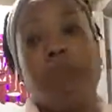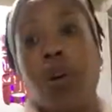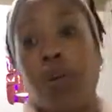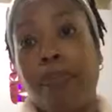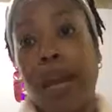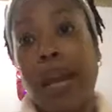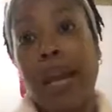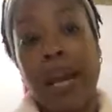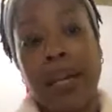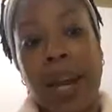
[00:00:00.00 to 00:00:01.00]
go to
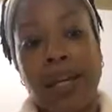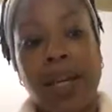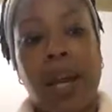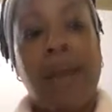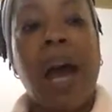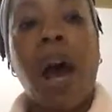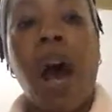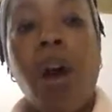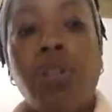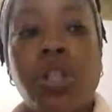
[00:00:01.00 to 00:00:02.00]
bed at nighttime, I
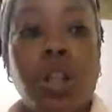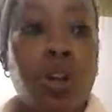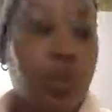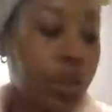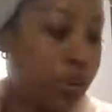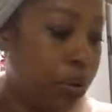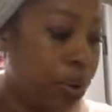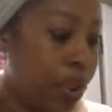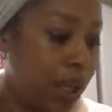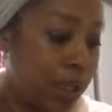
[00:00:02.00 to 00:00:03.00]
also
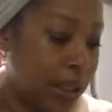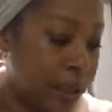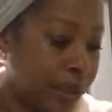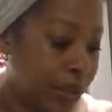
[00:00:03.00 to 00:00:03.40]
use this.